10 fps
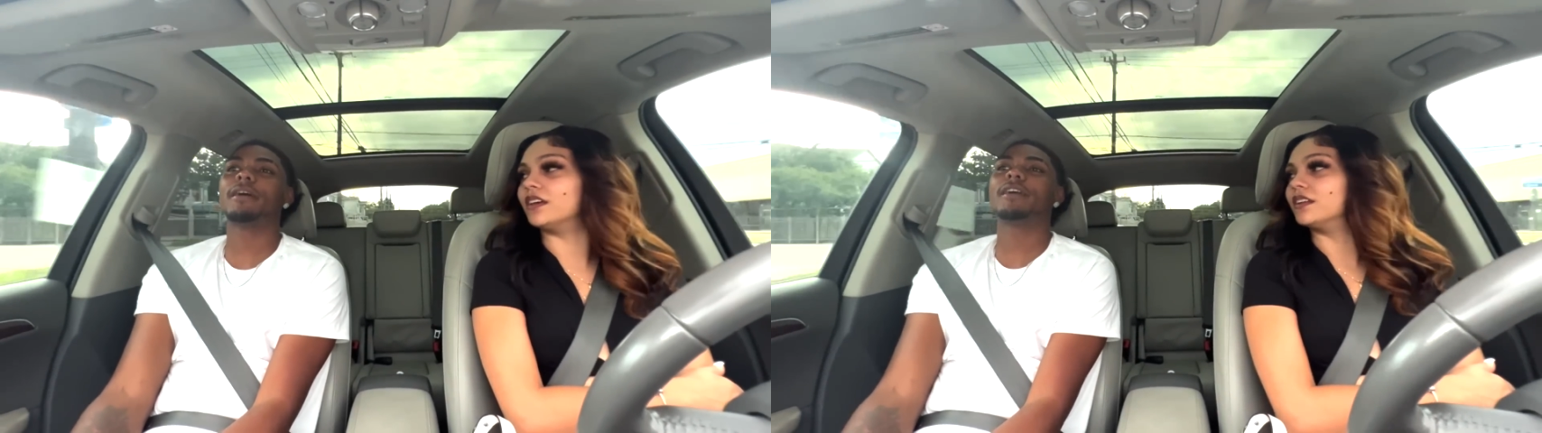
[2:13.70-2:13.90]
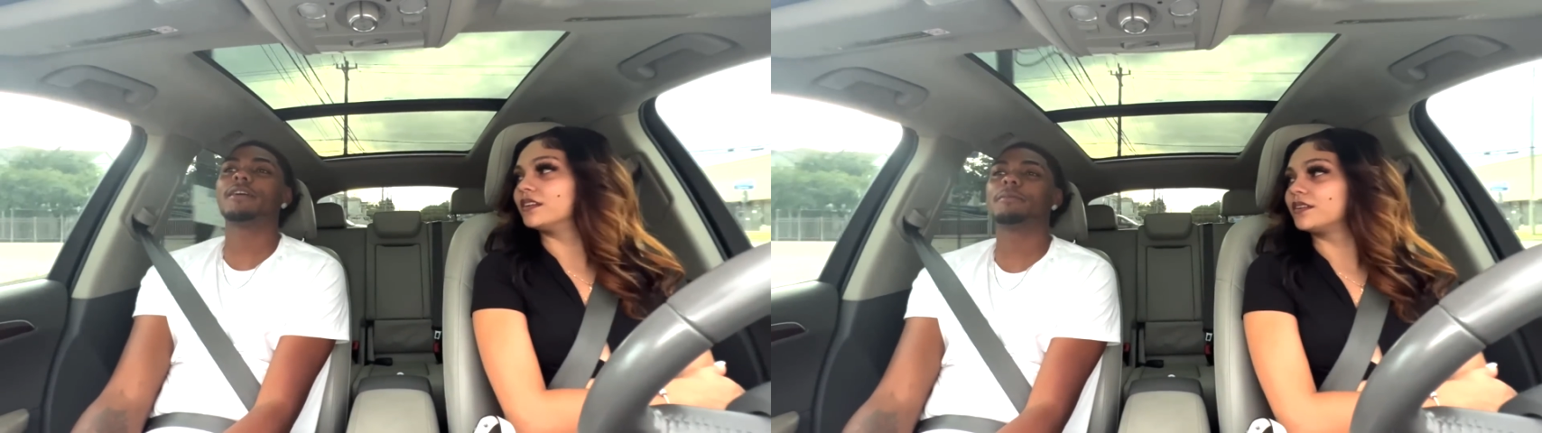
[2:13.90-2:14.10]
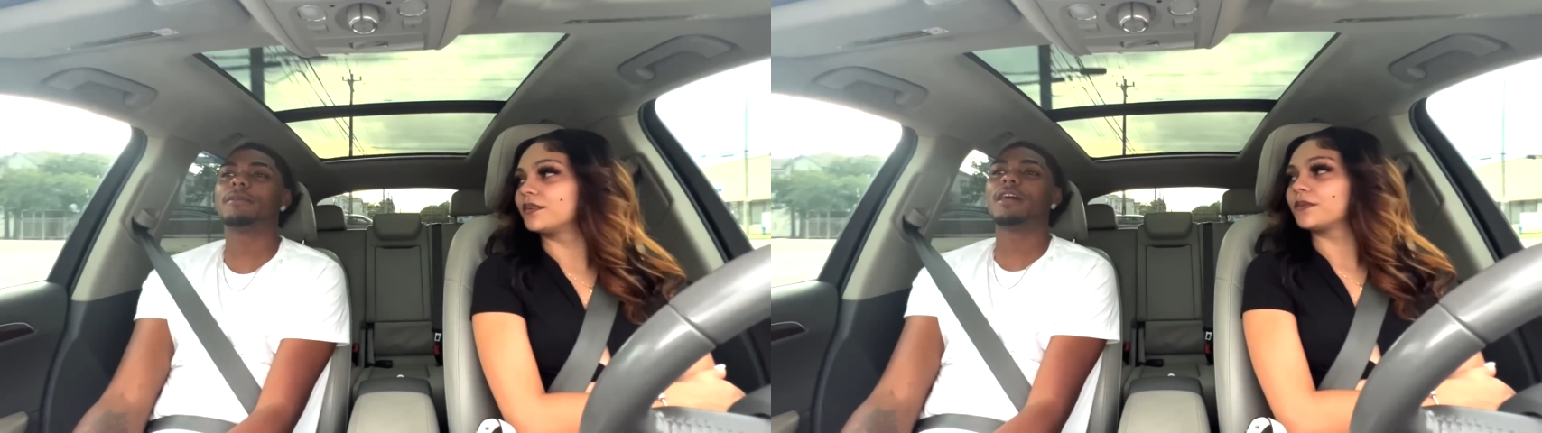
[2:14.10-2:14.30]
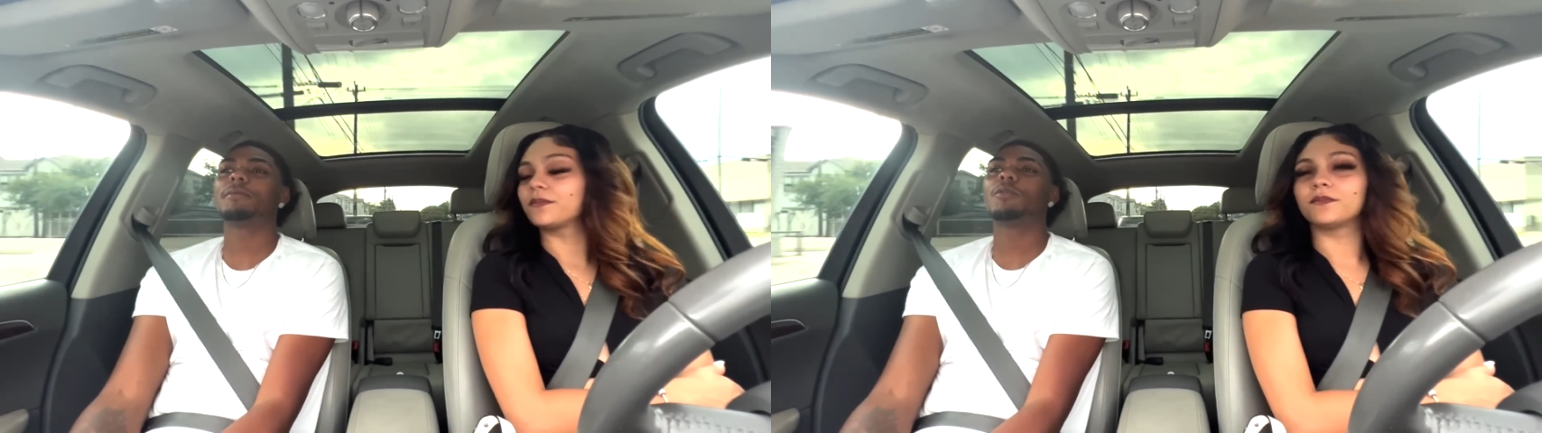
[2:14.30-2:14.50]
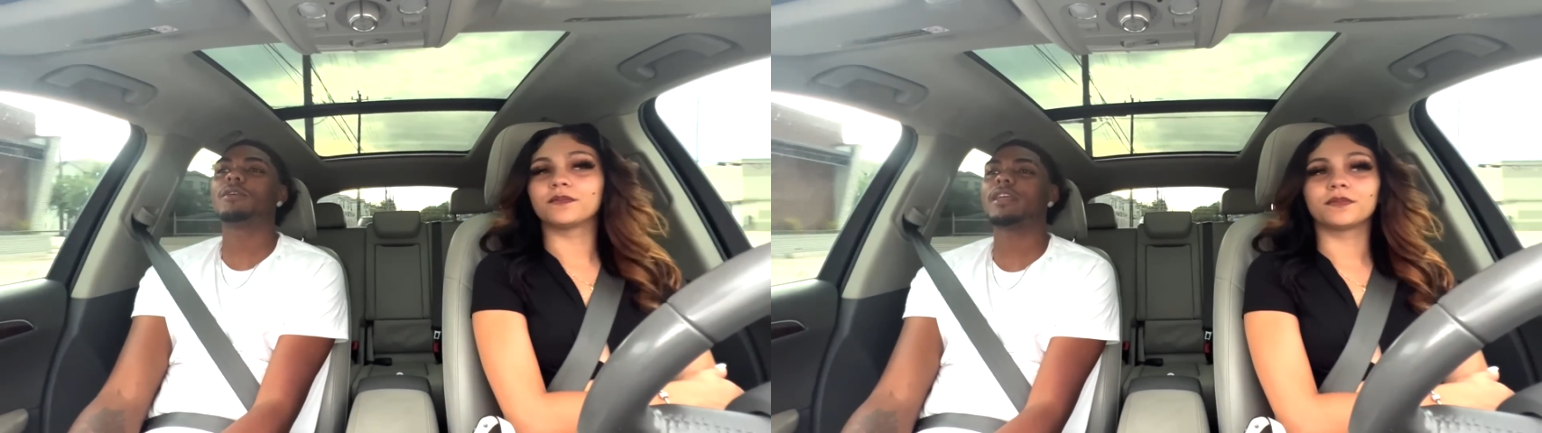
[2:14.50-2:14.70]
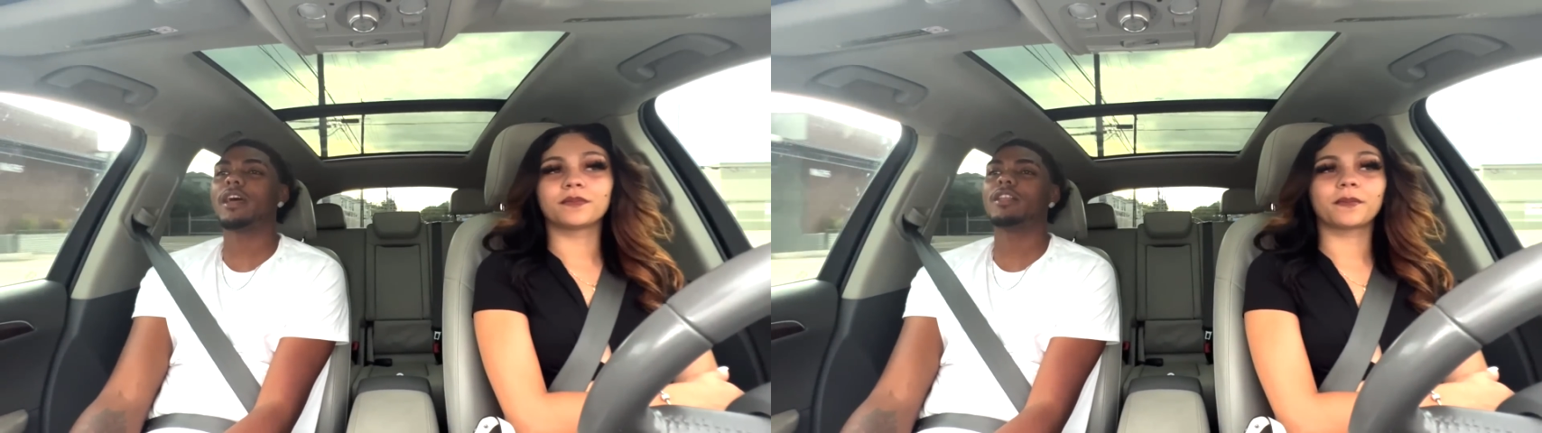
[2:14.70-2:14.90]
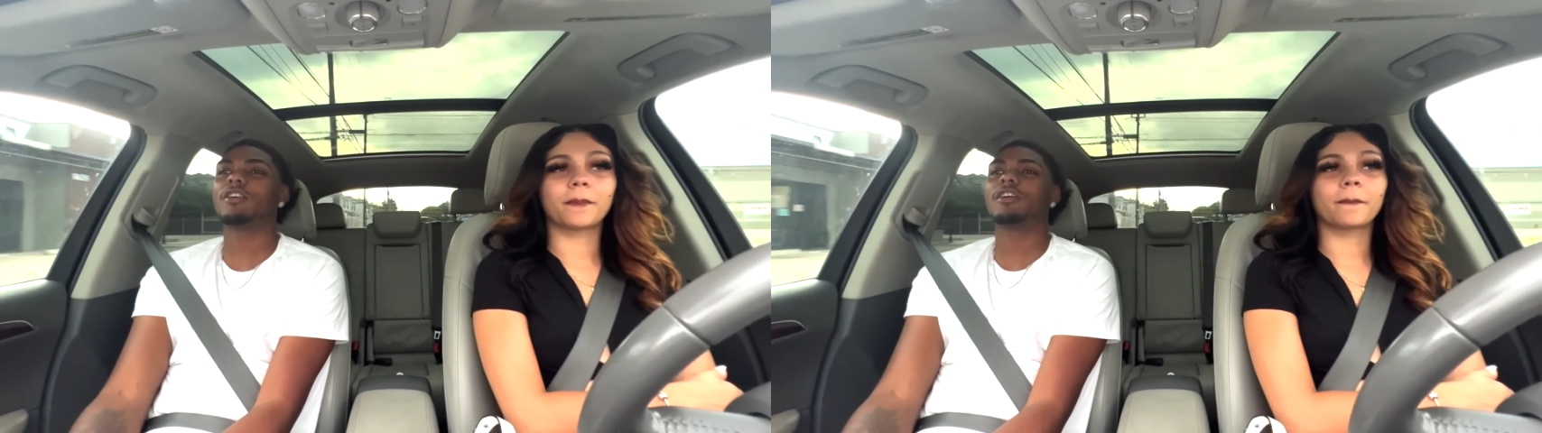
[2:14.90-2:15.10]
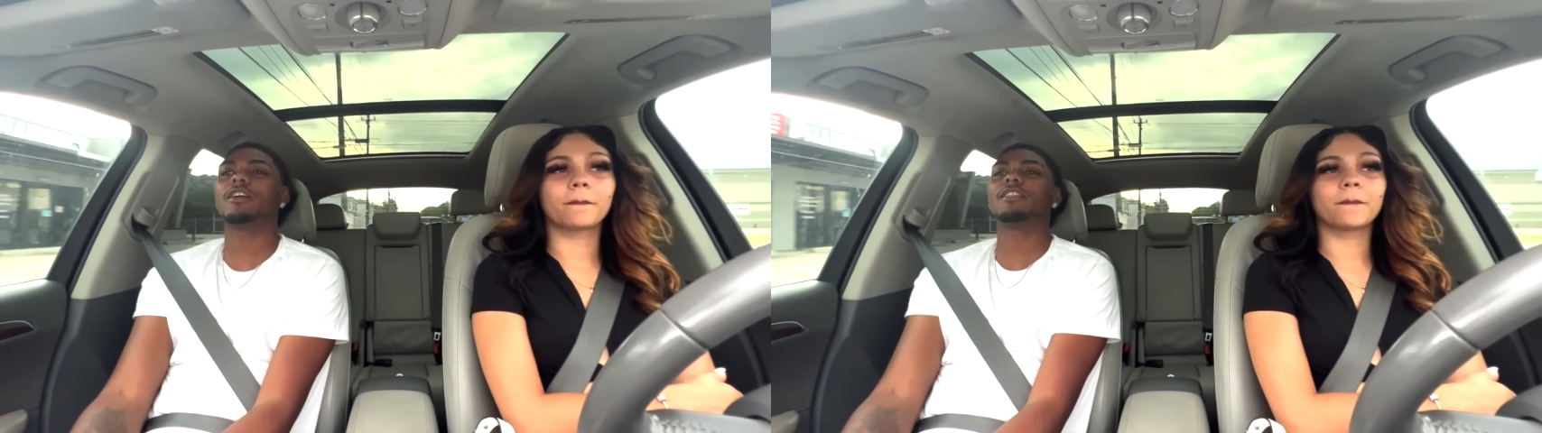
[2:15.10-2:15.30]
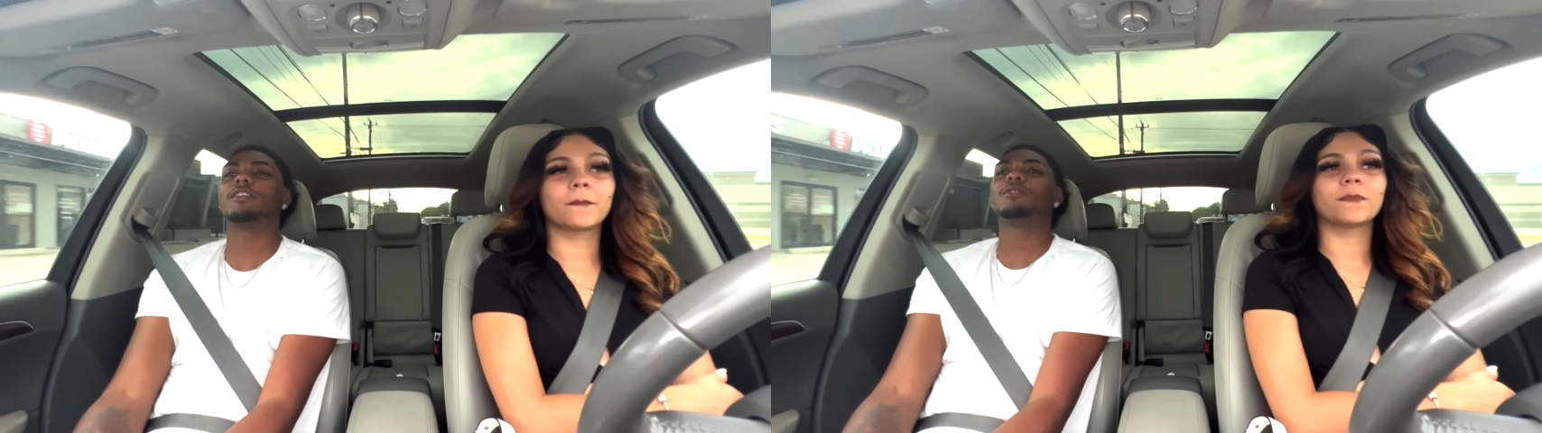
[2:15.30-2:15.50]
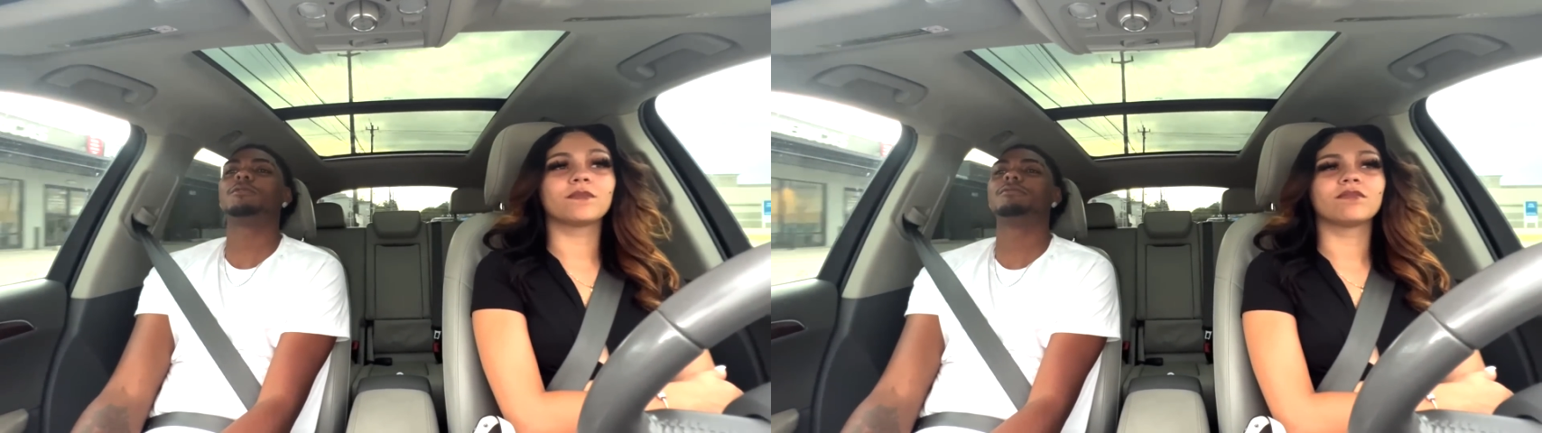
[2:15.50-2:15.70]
Speaker 1: about hair, but I'm the one that had longer hair than you.